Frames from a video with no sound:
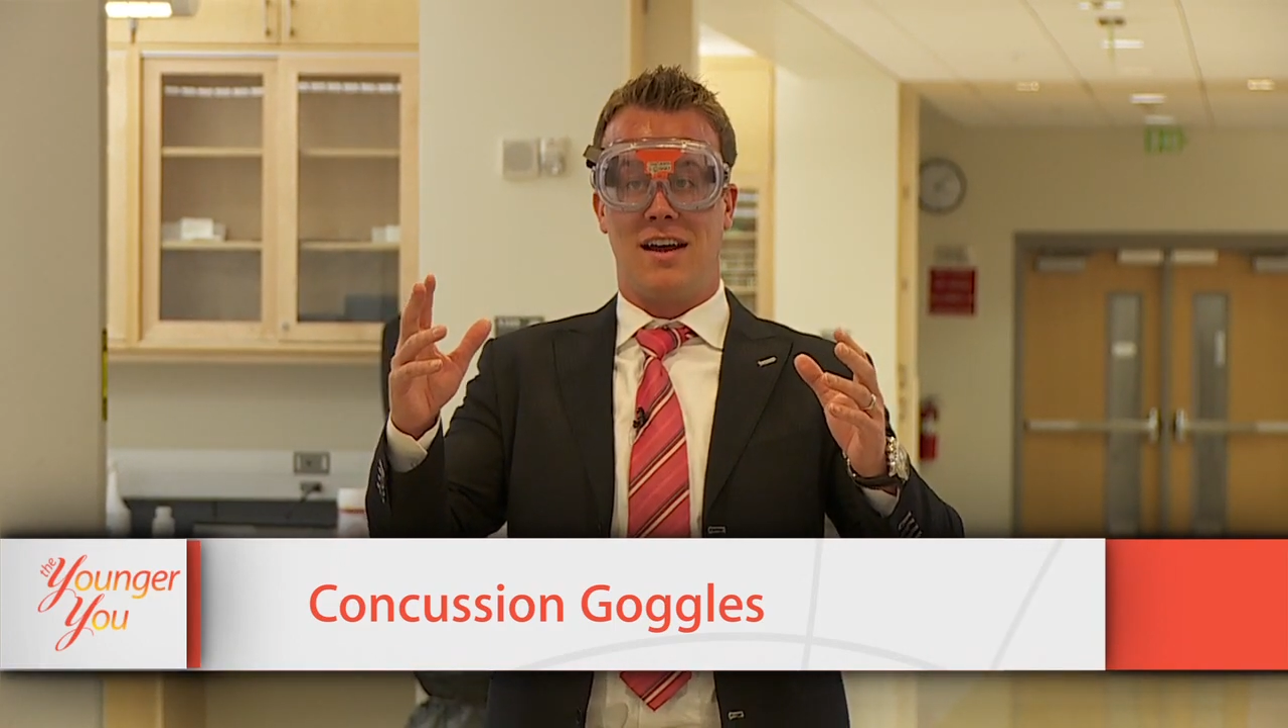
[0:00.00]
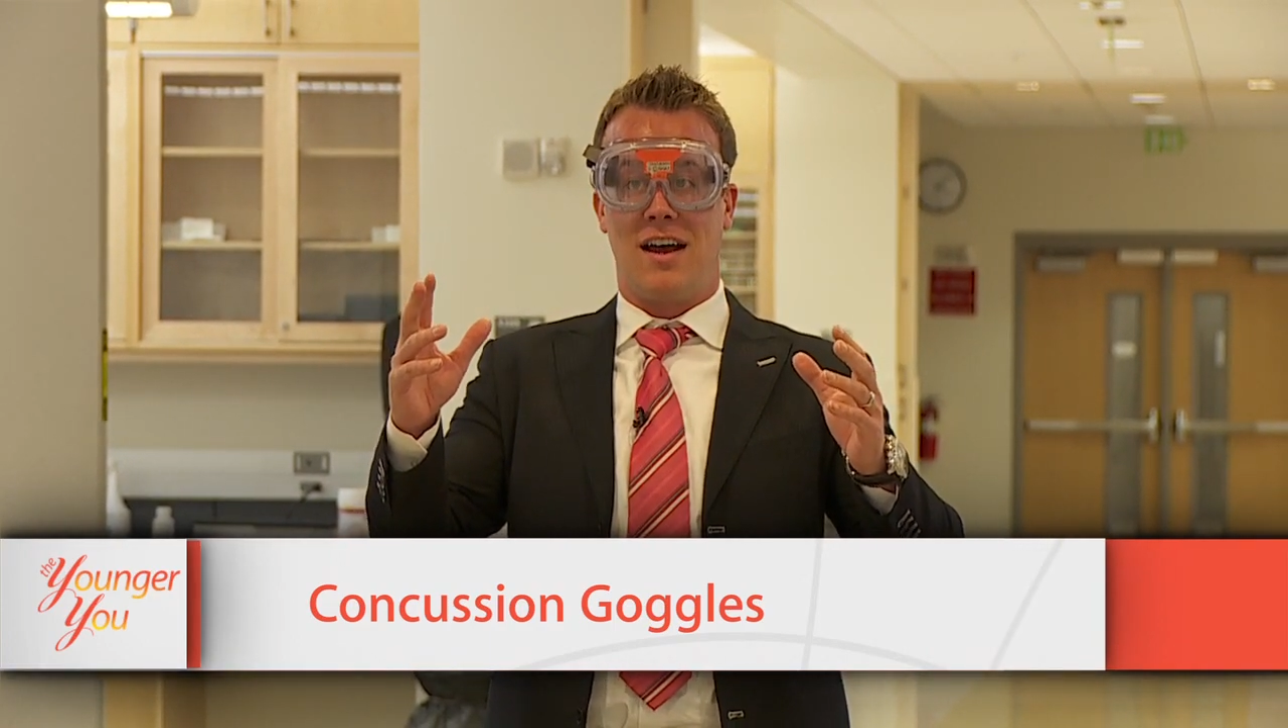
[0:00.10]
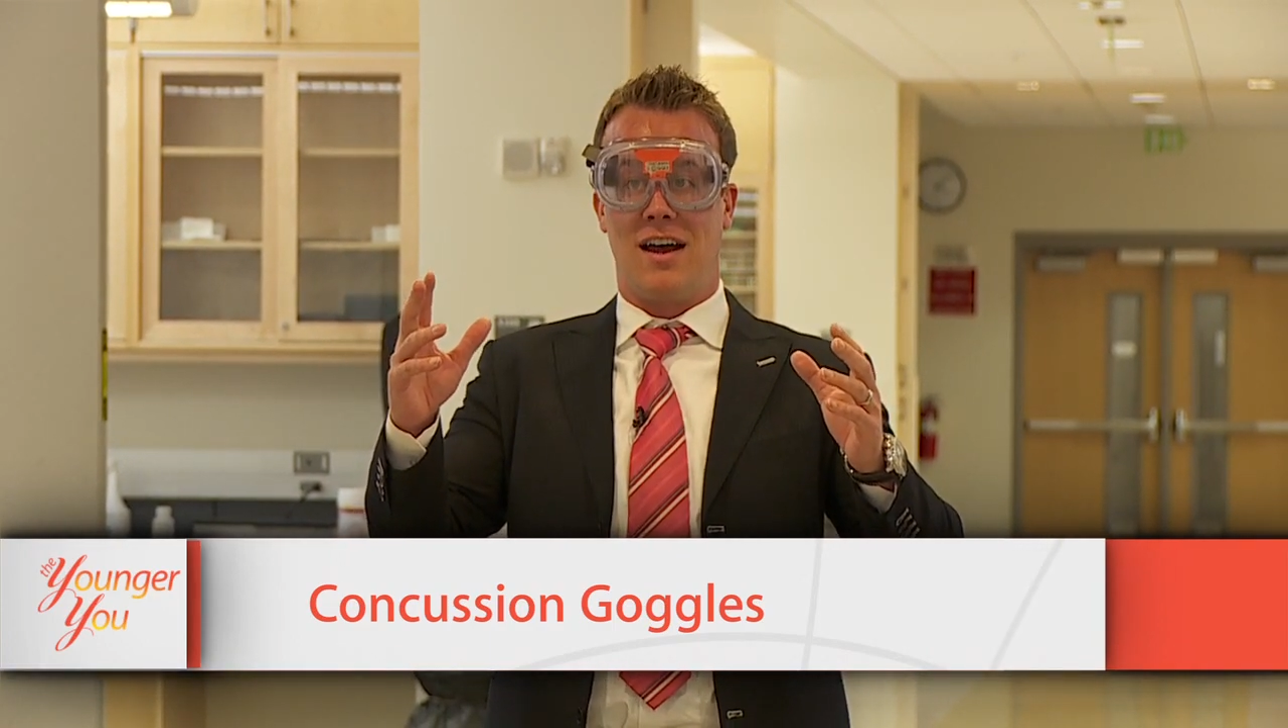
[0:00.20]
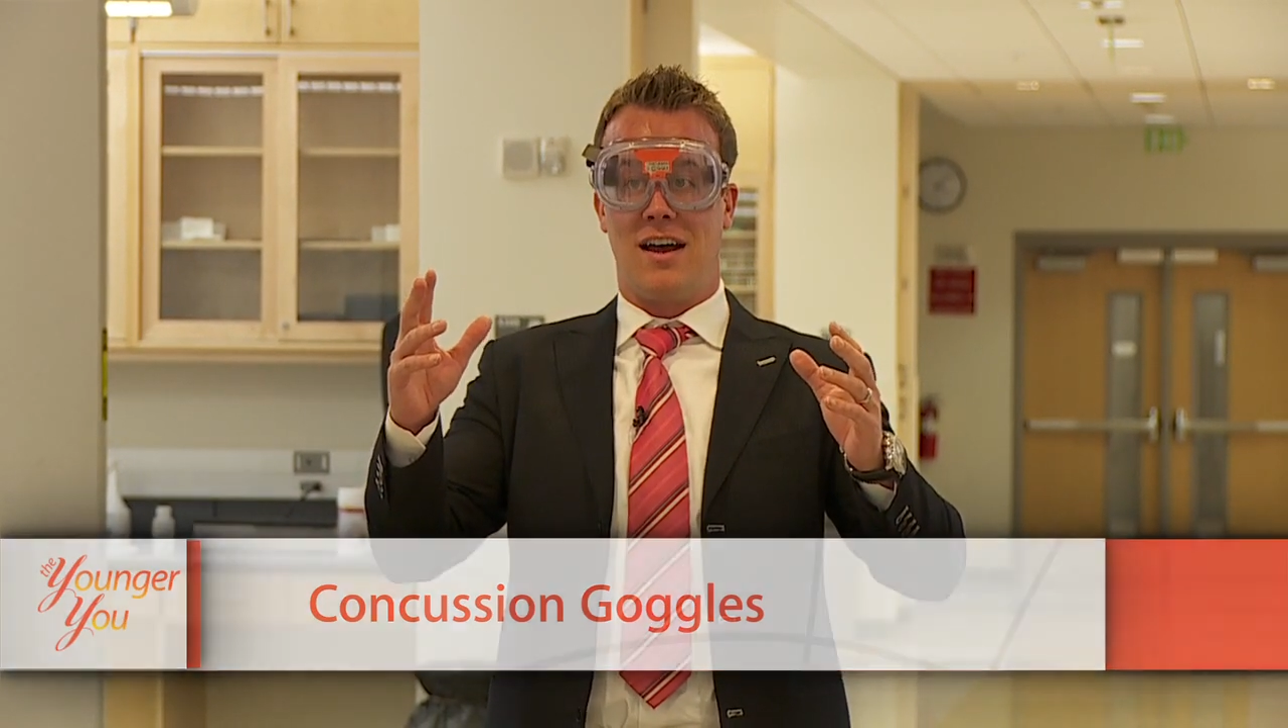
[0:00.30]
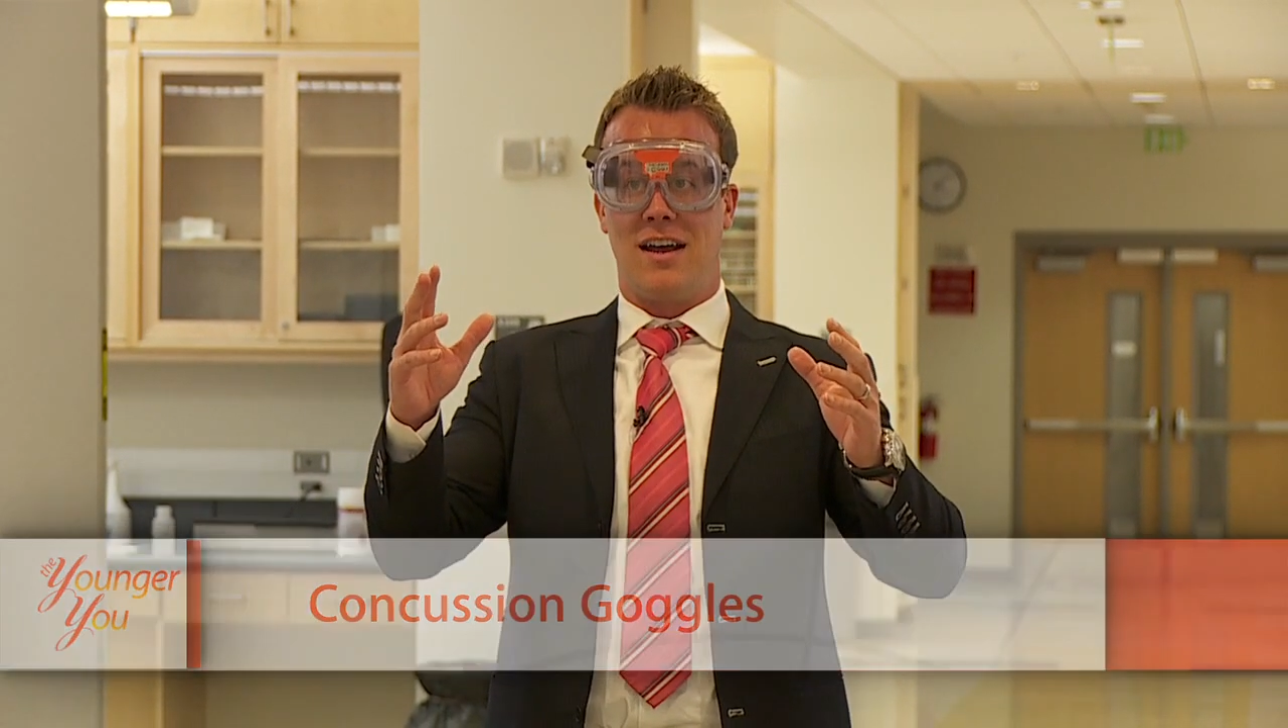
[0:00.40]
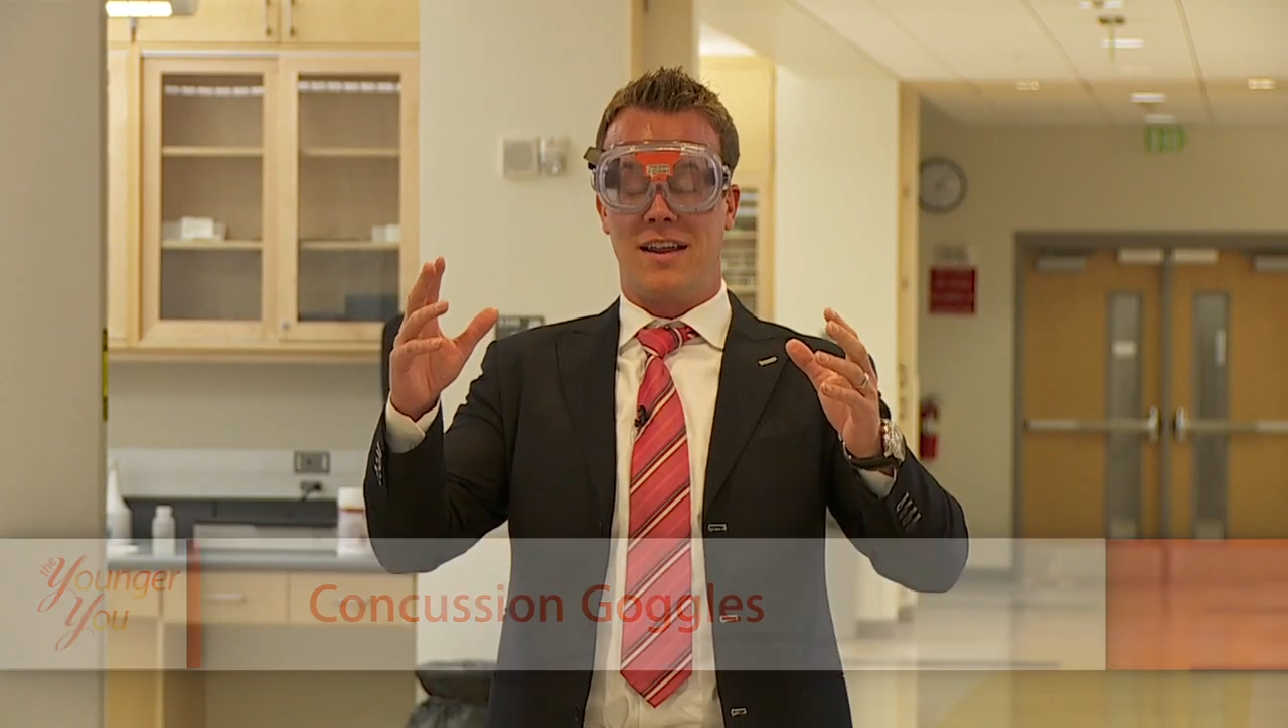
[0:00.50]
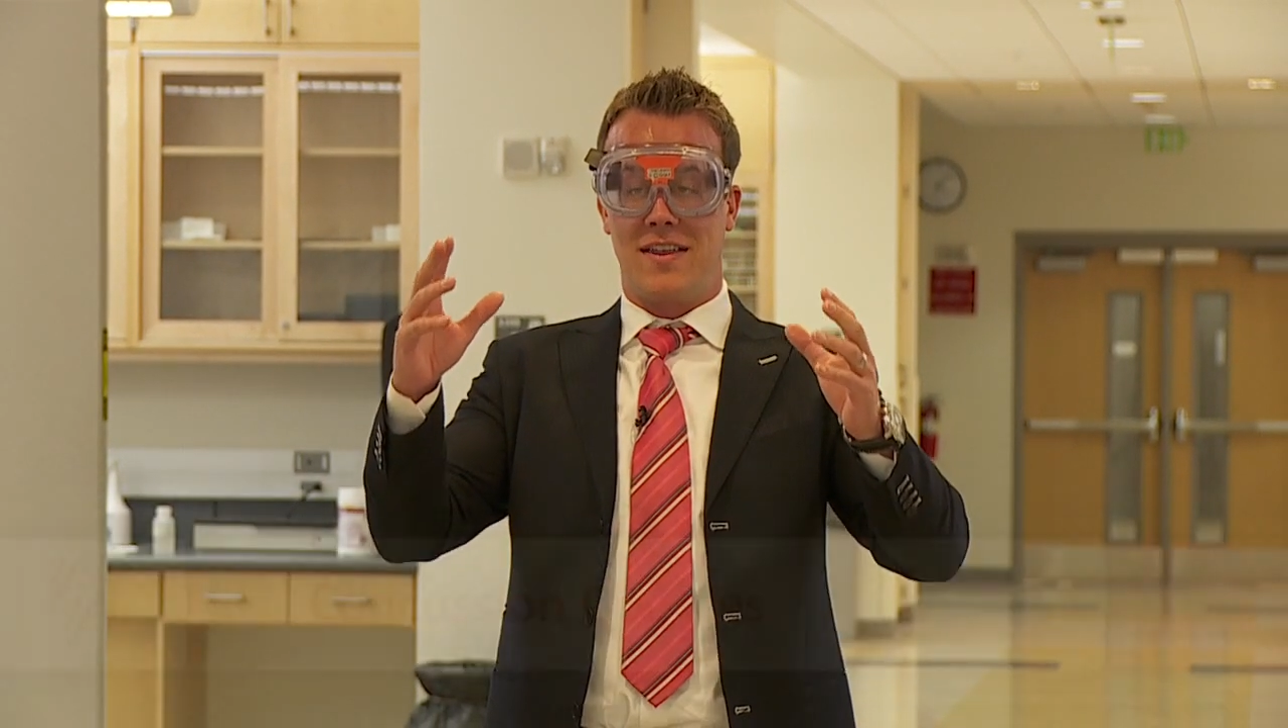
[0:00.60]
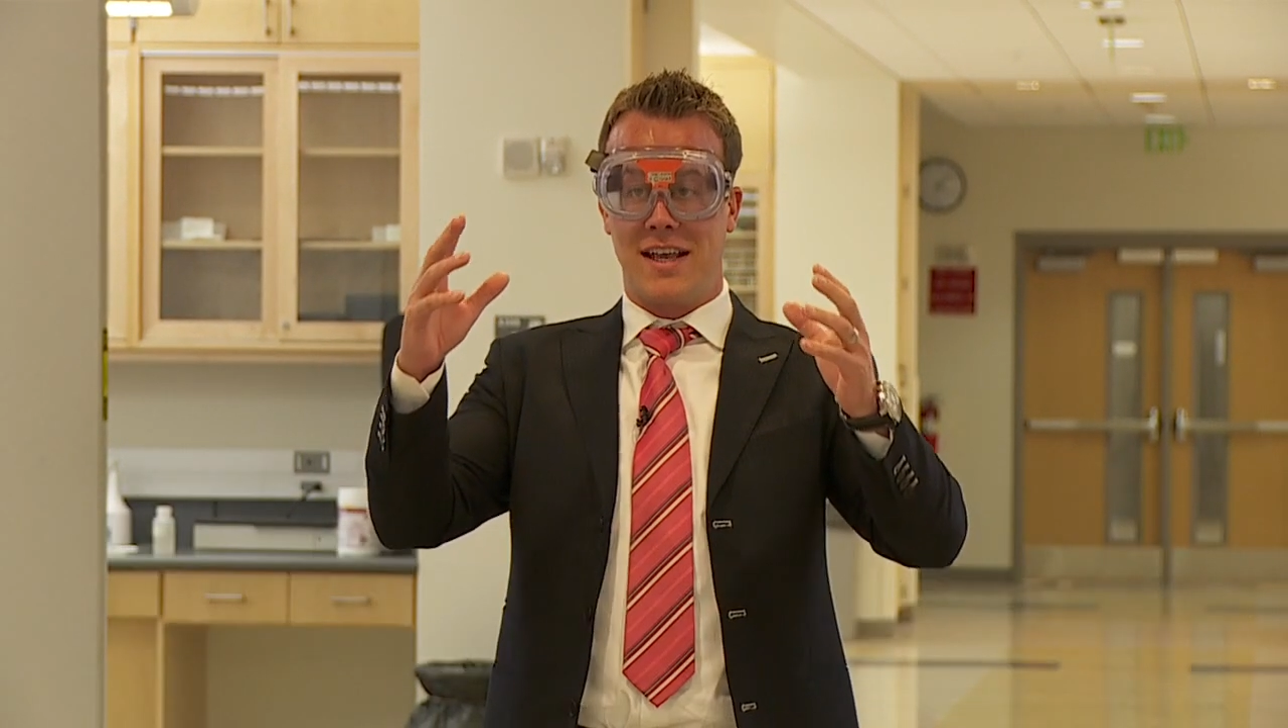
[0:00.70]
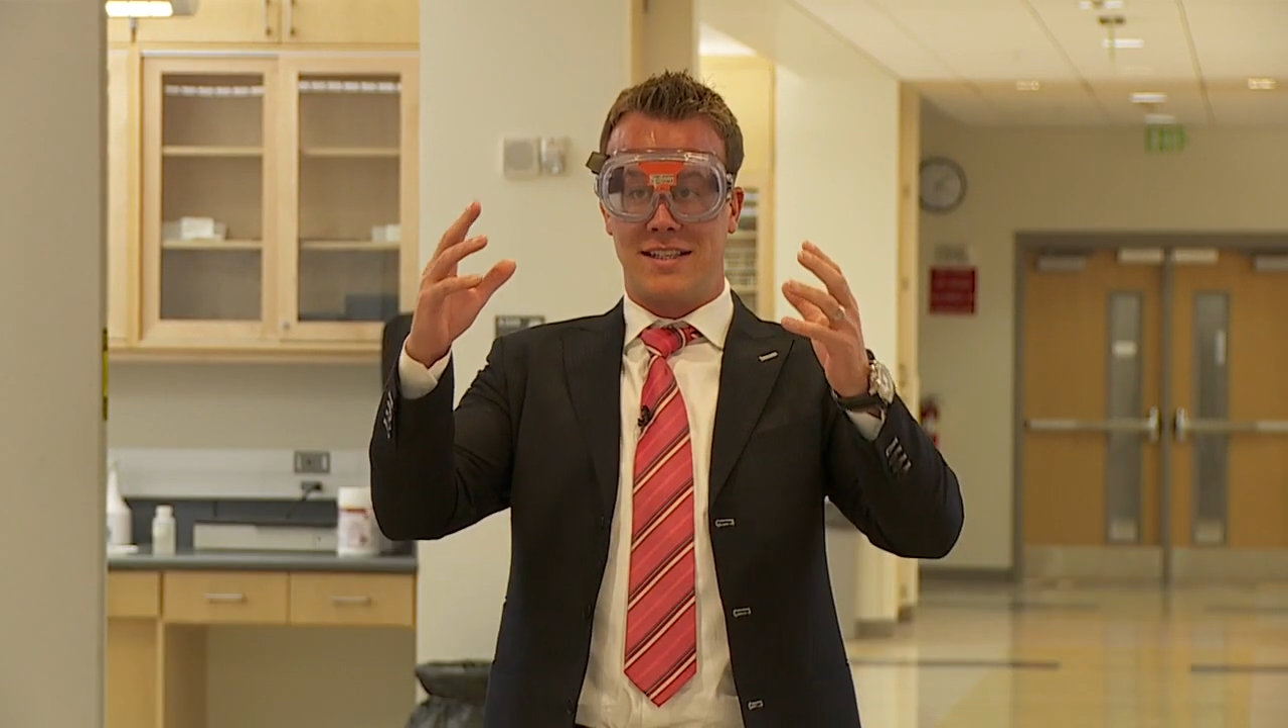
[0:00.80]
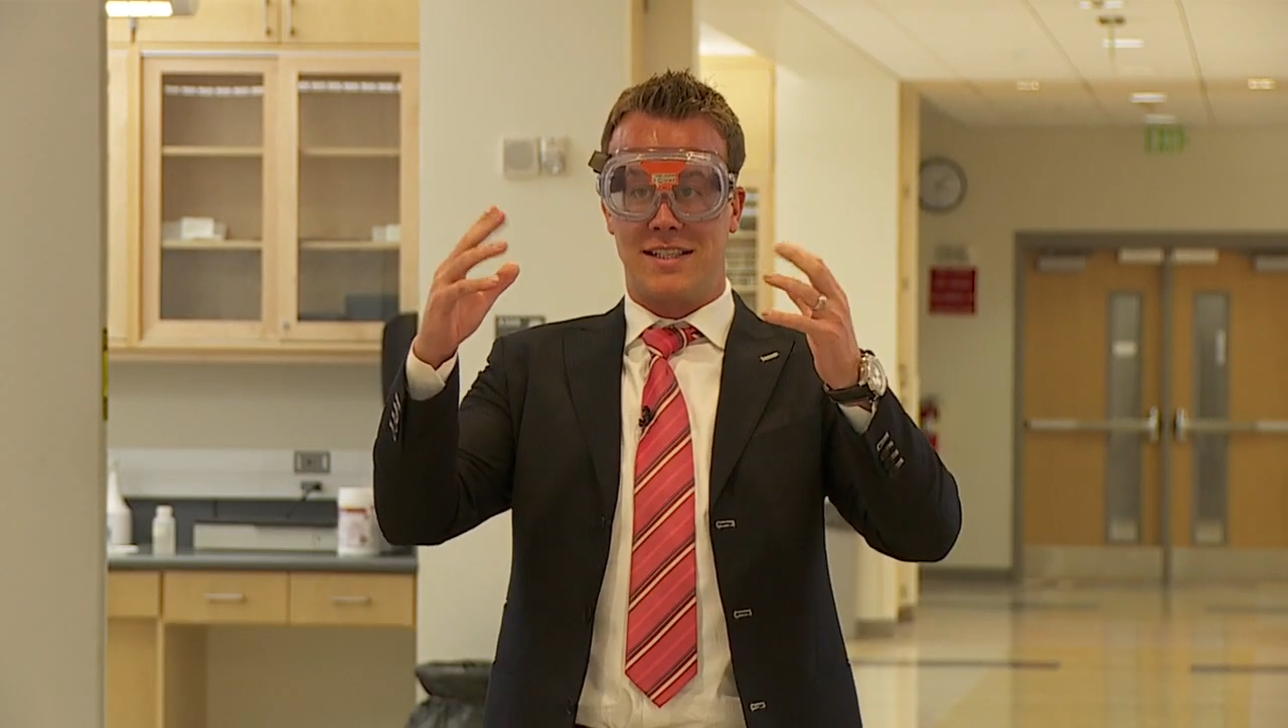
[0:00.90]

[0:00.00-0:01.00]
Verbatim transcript: Uh, things